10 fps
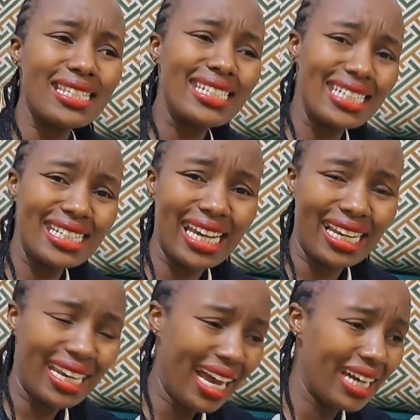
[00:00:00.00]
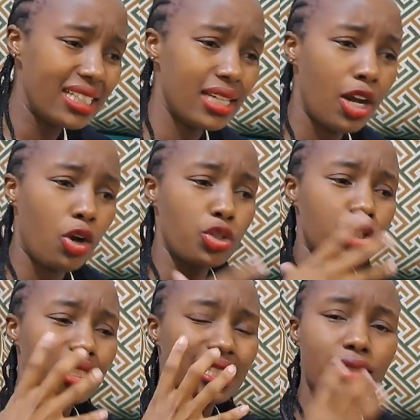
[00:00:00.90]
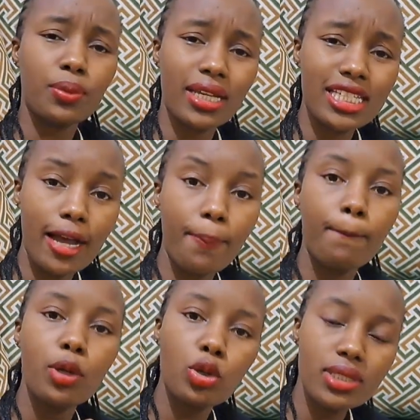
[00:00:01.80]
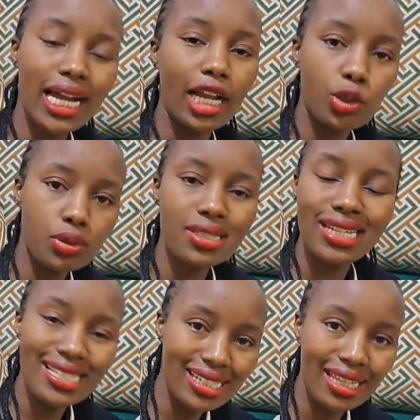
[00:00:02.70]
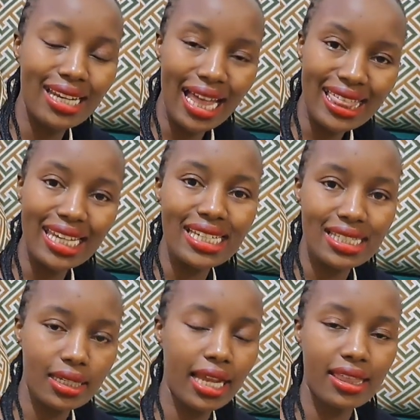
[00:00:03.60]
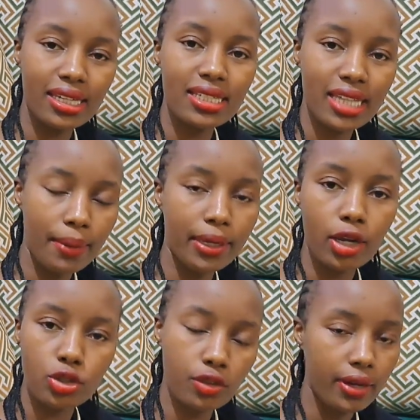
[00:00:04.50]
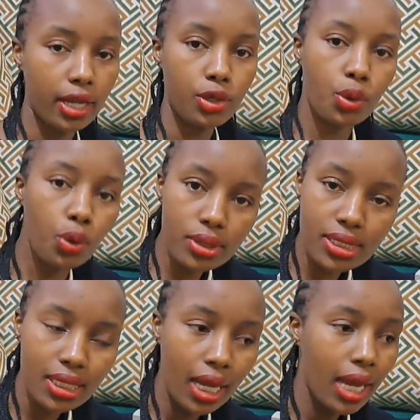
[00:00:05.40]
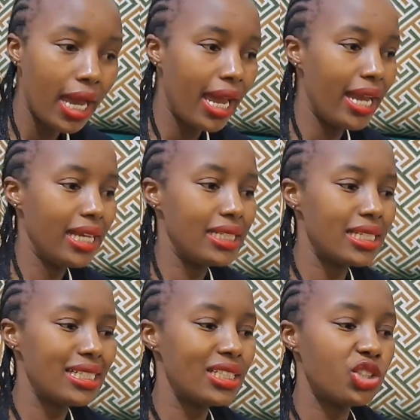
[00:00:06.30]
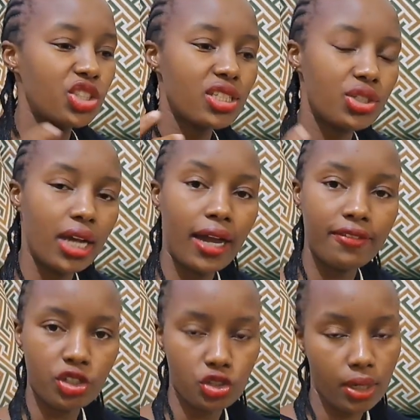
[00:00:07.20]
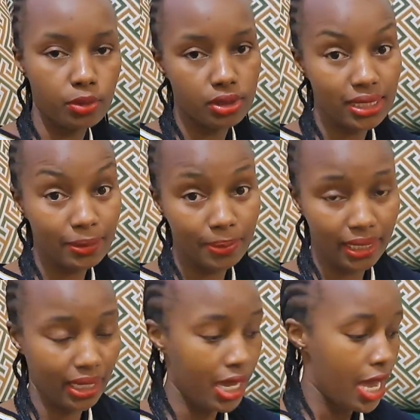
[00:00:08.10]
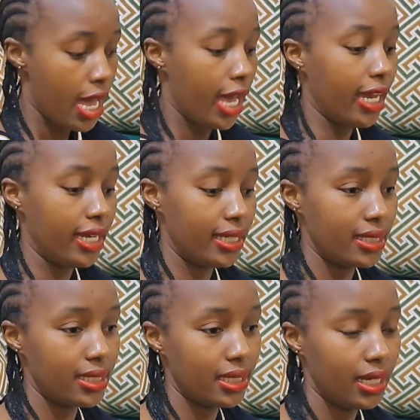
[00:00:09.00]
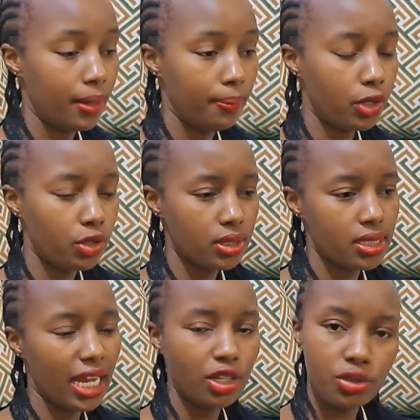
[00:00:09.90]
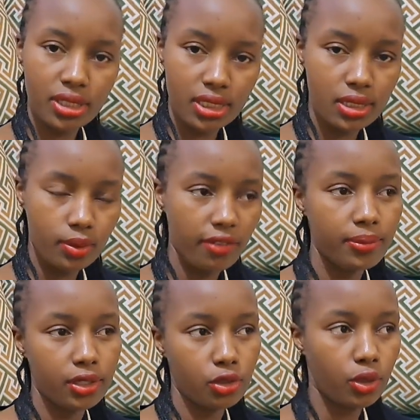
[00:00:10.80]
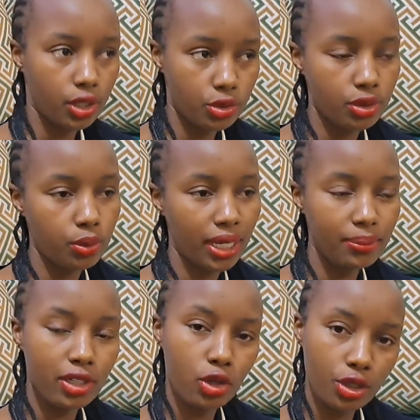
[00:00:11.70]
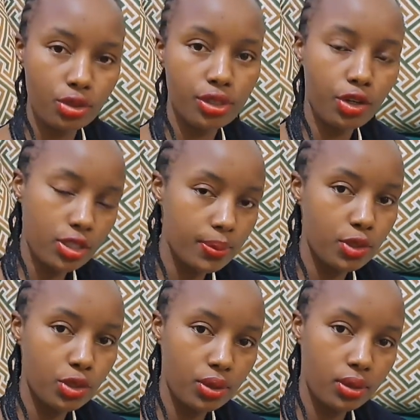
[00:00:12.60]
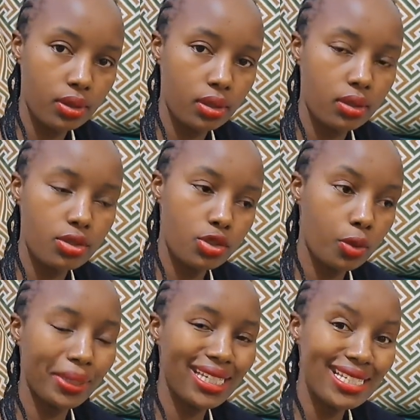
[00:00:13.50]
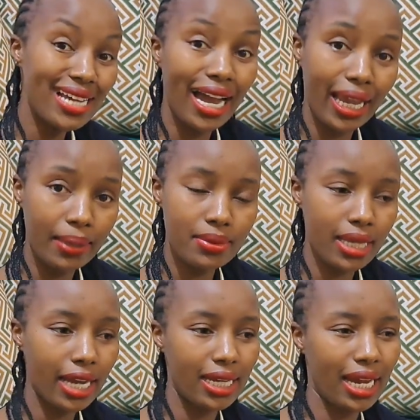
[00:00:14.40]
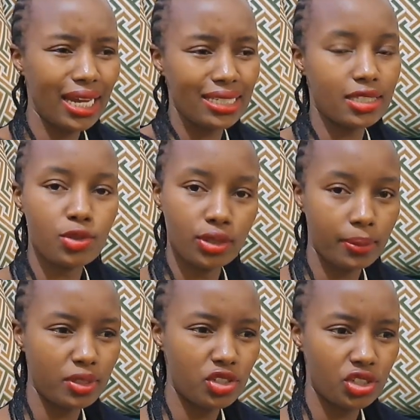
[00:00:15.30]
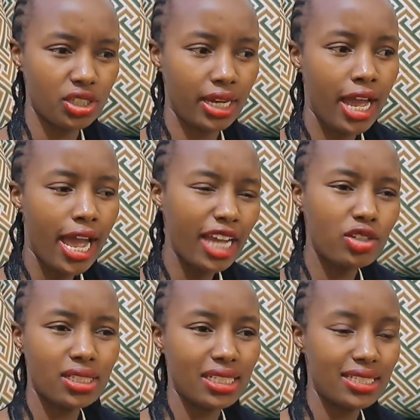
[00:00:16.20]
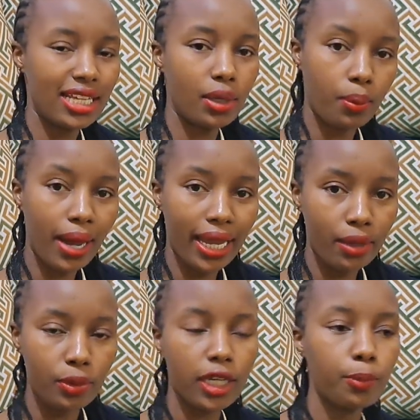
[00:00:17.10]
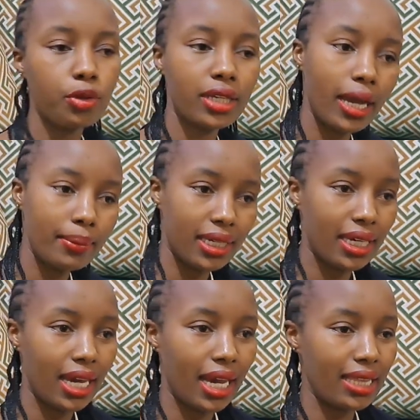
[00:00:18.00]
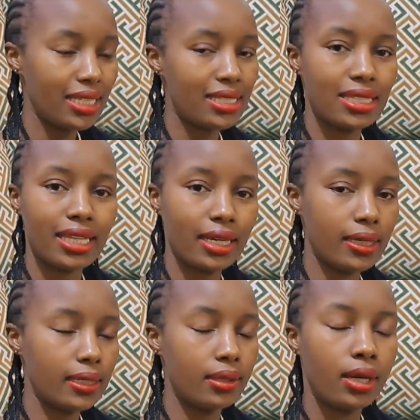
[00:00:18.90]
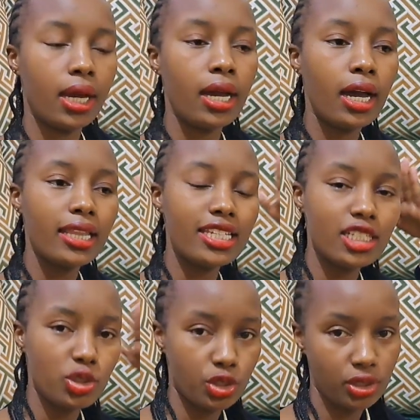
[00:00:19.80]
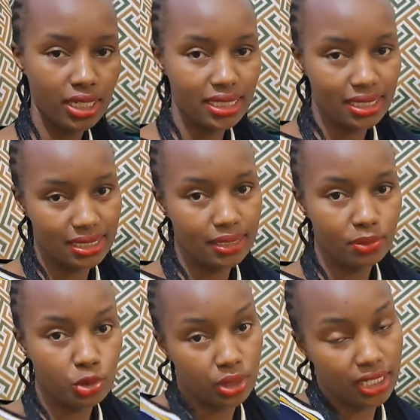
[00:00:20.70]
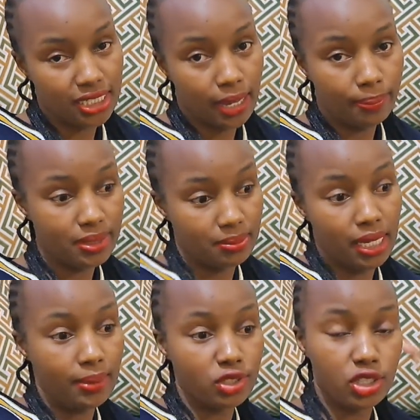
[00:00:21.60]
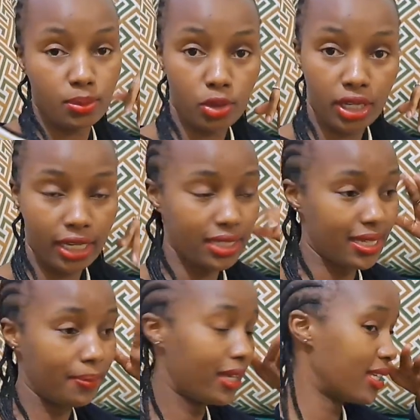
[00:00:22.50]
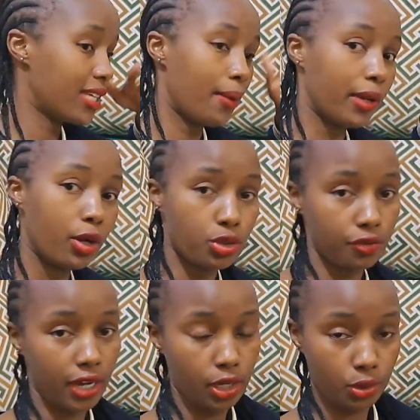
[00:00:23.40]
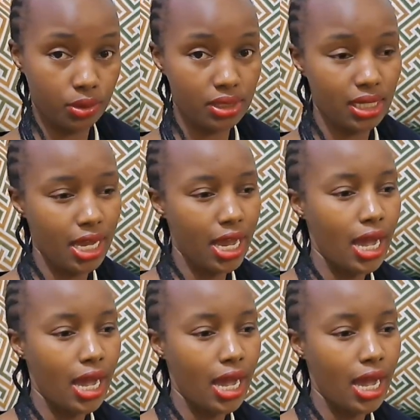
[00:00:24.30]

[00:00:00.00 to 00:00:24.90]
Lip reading: sneezing at night, or she just wakes up, blows her nose, nothing is coming out of her nose, and she's just having trouble sleeping. And because I noticed we had been going to the hospital so many times, I just told the pediatrician, I don't understand why we keep on coming here, and the situation doesn't seem to ease up. Sometimes she's blowing, something is coming out of her nose.